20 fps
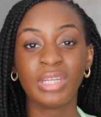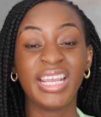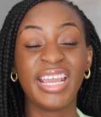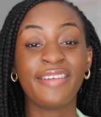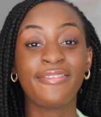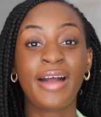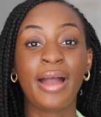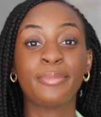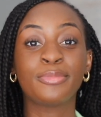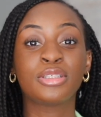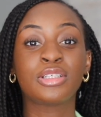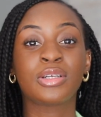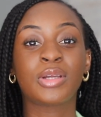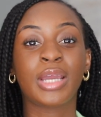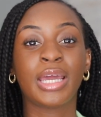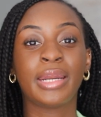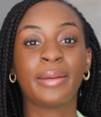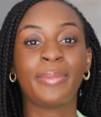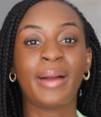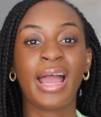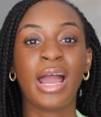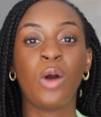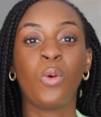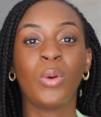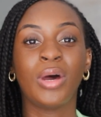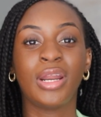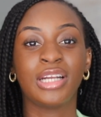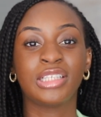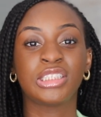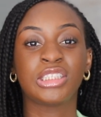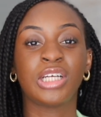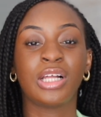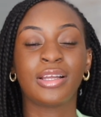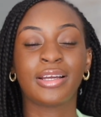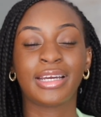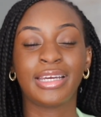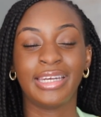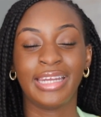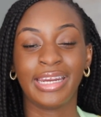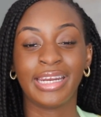If I'm gonna buy a $100
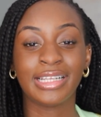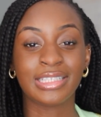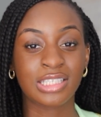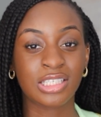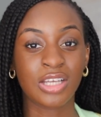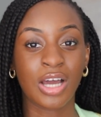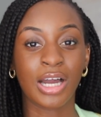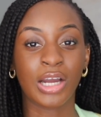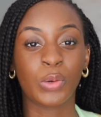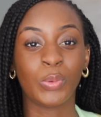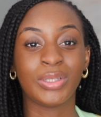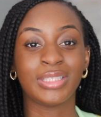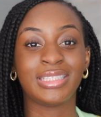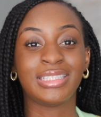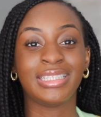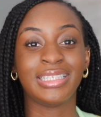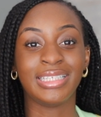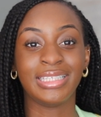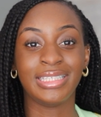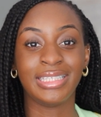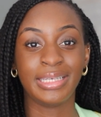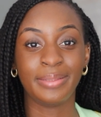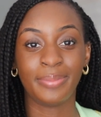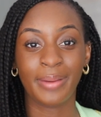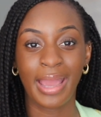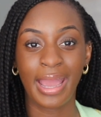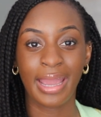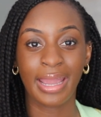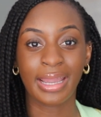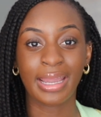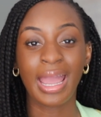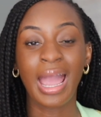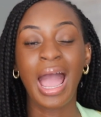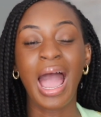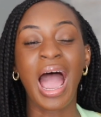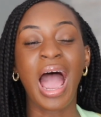Canadian stock with TD Bank,